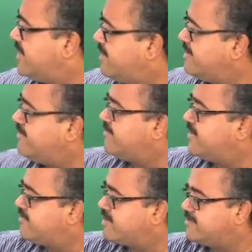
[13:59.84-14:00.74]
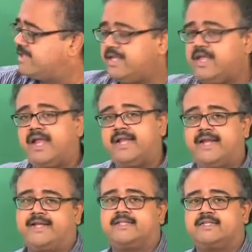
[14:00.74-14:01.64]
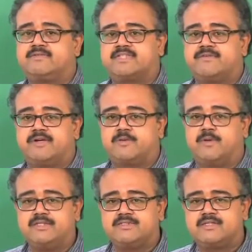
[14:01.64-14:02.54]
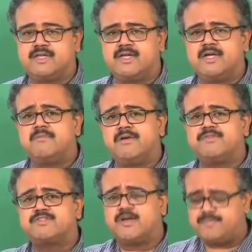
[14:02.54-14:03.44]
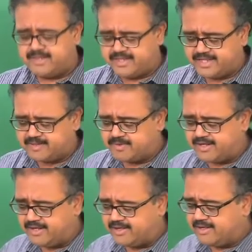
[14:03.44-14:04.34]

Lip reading: have inferred from the data that was given to us. But if we stop and think about it,